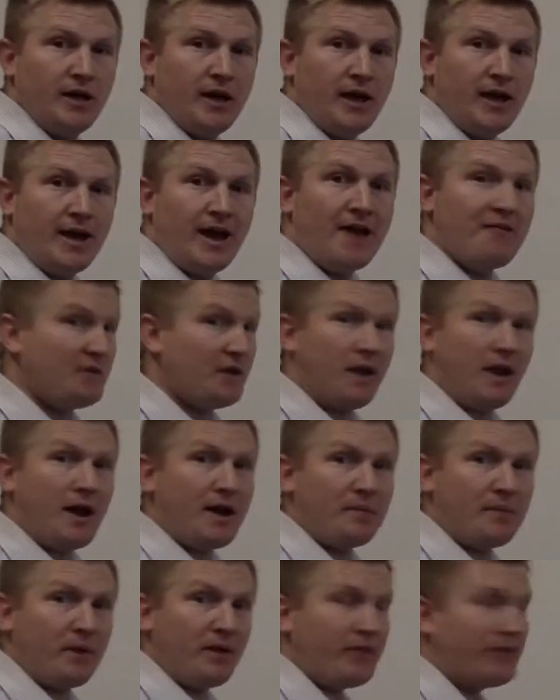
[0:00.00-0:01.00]
and have it
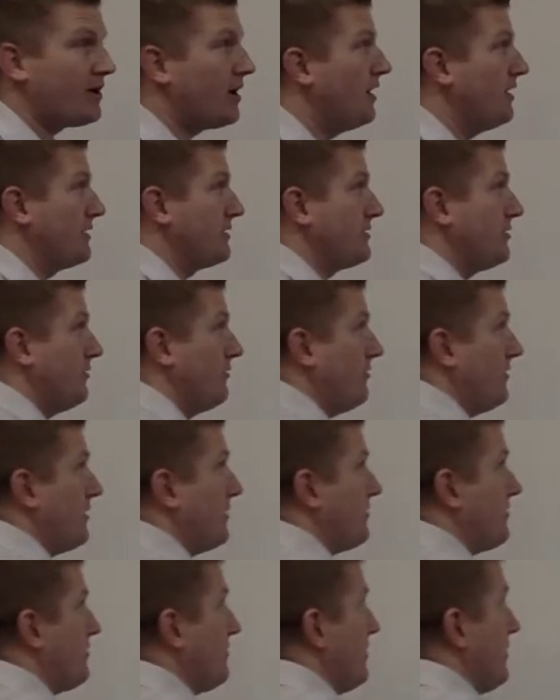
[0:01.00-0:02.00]
not be on the conic
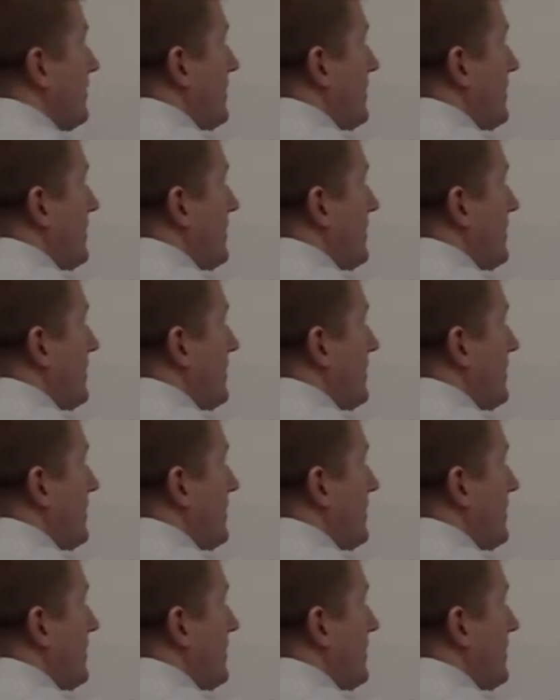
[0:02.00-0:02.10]
surface.